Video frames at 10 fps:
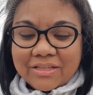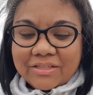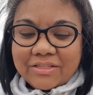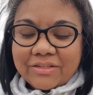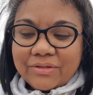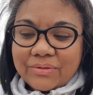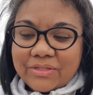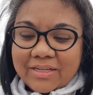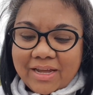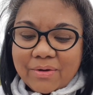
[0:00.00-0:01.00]
So
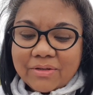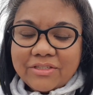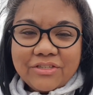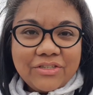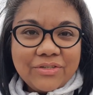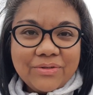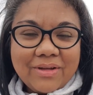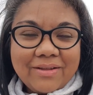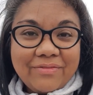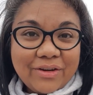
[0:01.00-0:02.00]
today I want to do
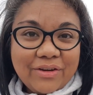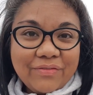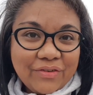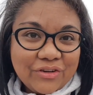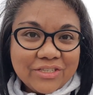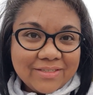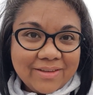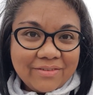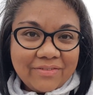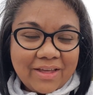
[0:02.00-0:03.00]
a very first
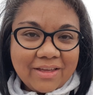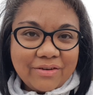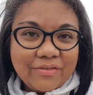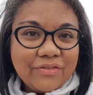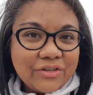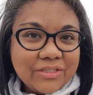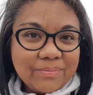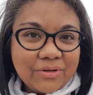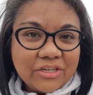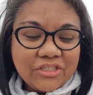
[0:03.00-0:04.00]
sniff and first
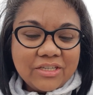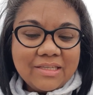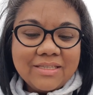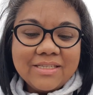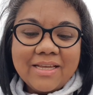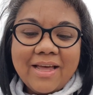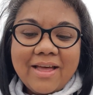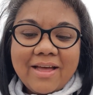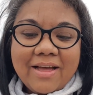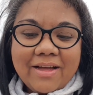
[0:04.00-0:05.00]
impressions
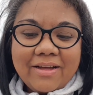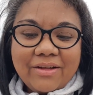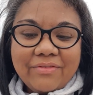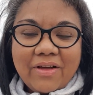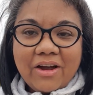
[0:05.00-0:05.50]
of